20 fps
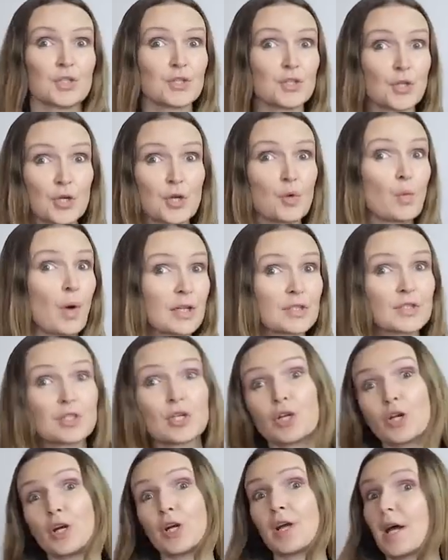So you want
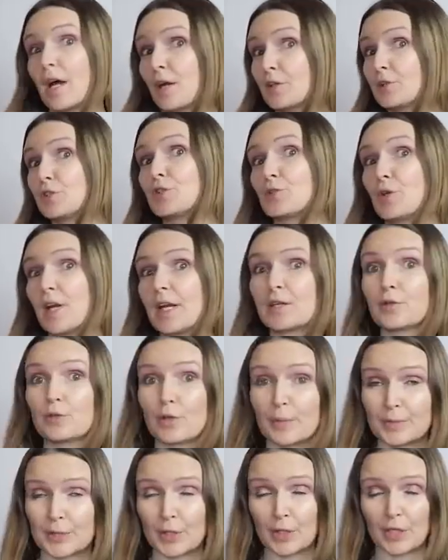to learn how to trade
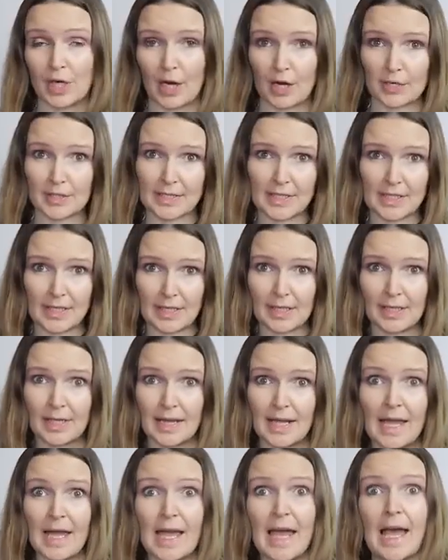cryptocurrency,
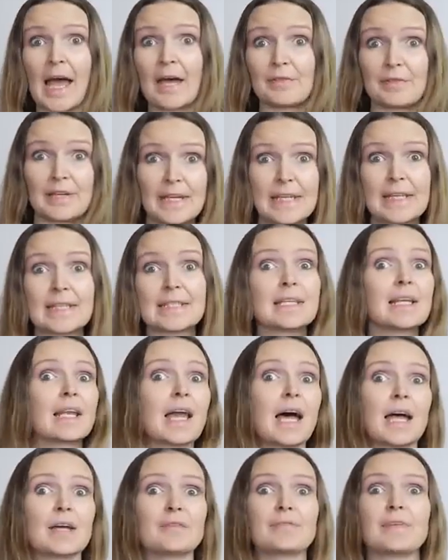have an easy
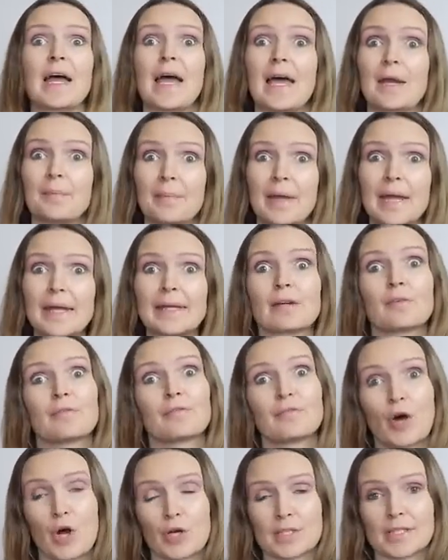life and make
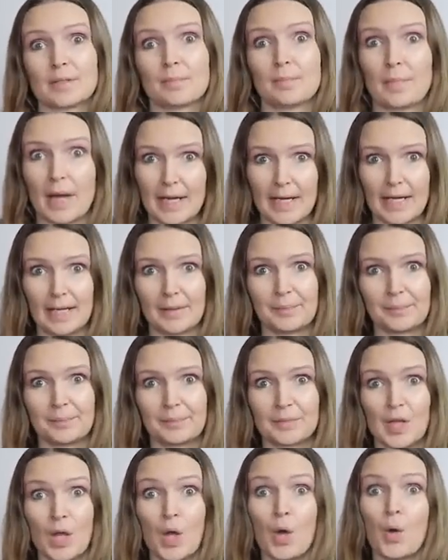fast money.
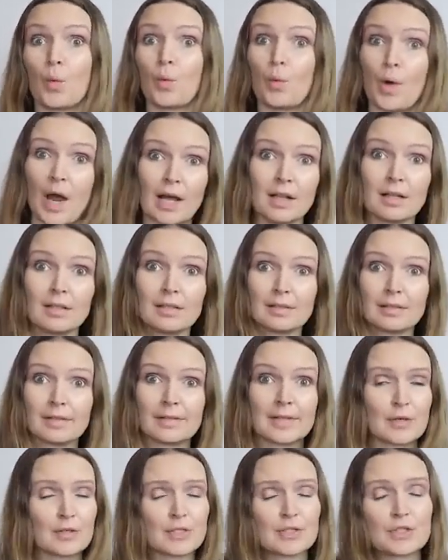Well,
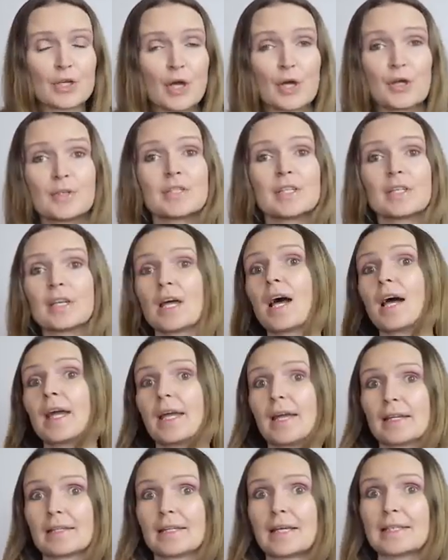there's no
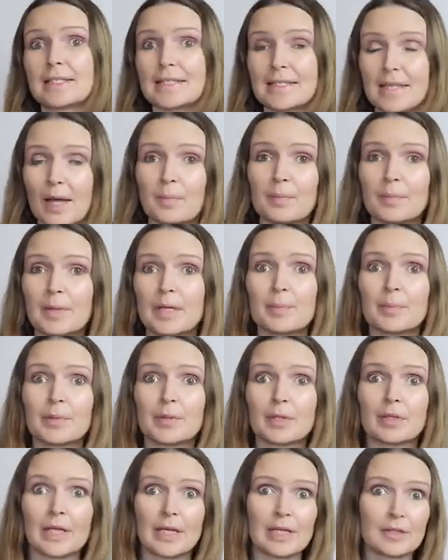denying that some
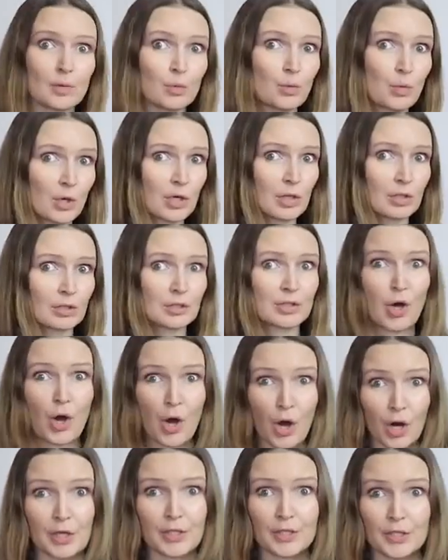people in the world
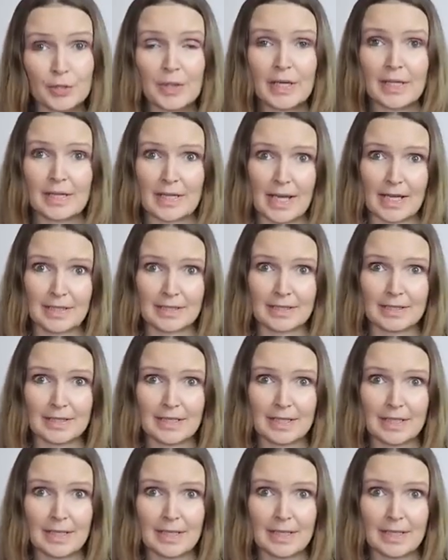are doing that.